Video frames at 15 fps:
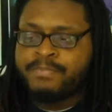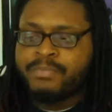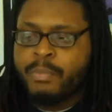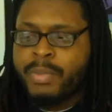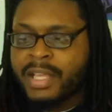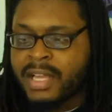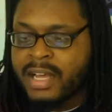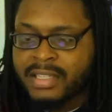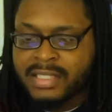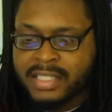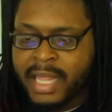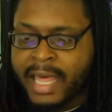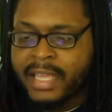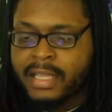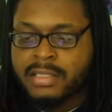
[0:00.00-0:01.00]
Because
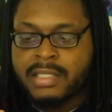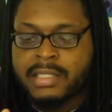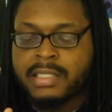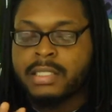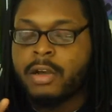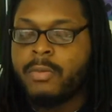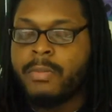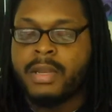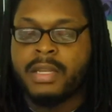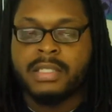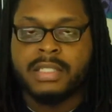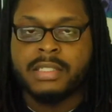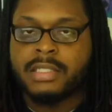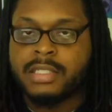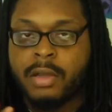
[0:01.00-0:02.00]
like so
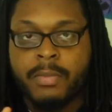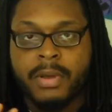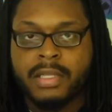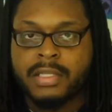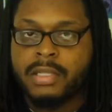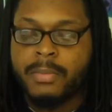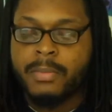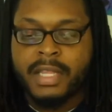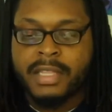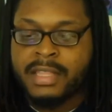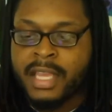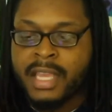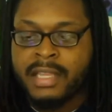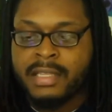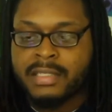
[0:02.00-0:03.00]
many
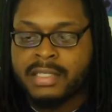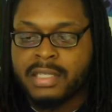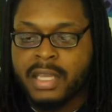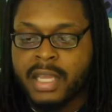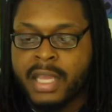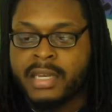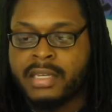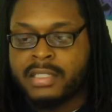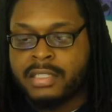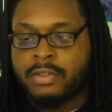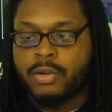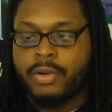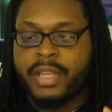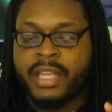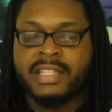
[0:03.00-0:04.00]
things in the
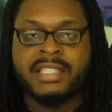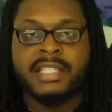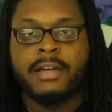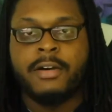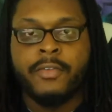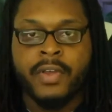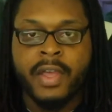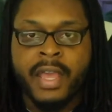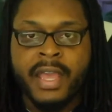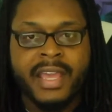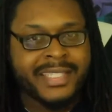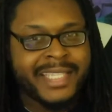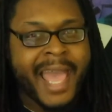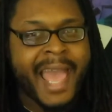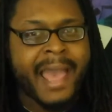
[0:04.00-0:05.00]
story itself
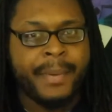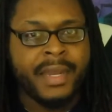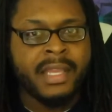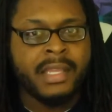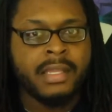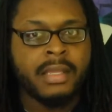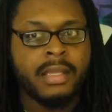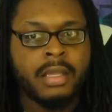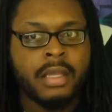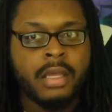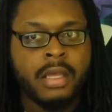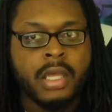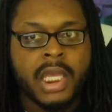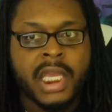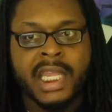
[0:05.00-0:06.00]
is happening,
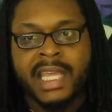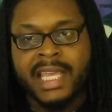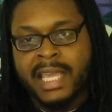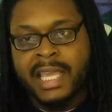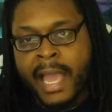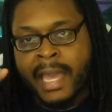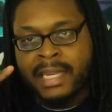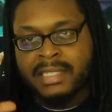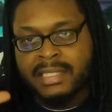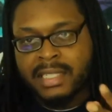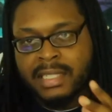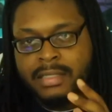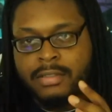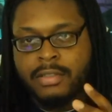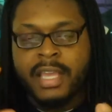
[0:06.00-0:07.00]
and it
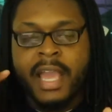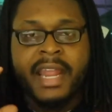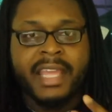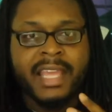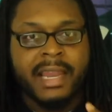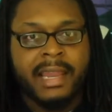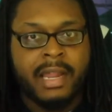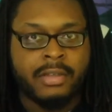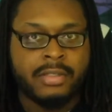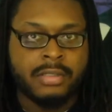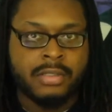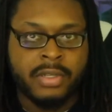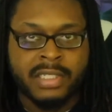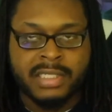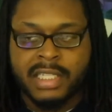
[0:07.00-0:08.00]
you kind of get lost in
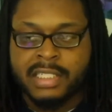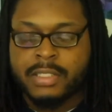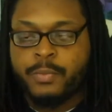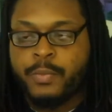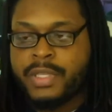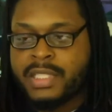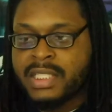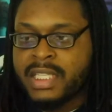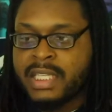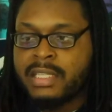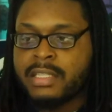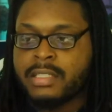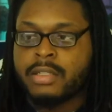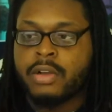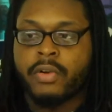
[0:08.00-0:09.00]
translation. We see
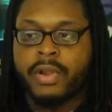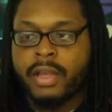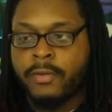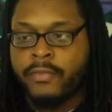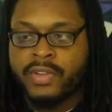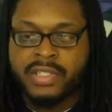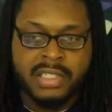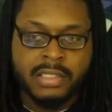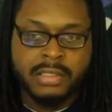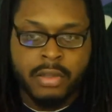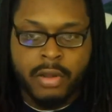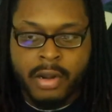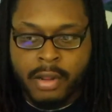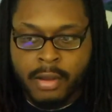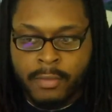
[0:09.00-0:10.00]
the story officially
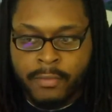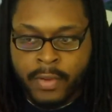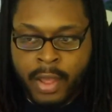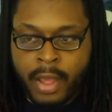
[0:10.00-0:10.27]
starting off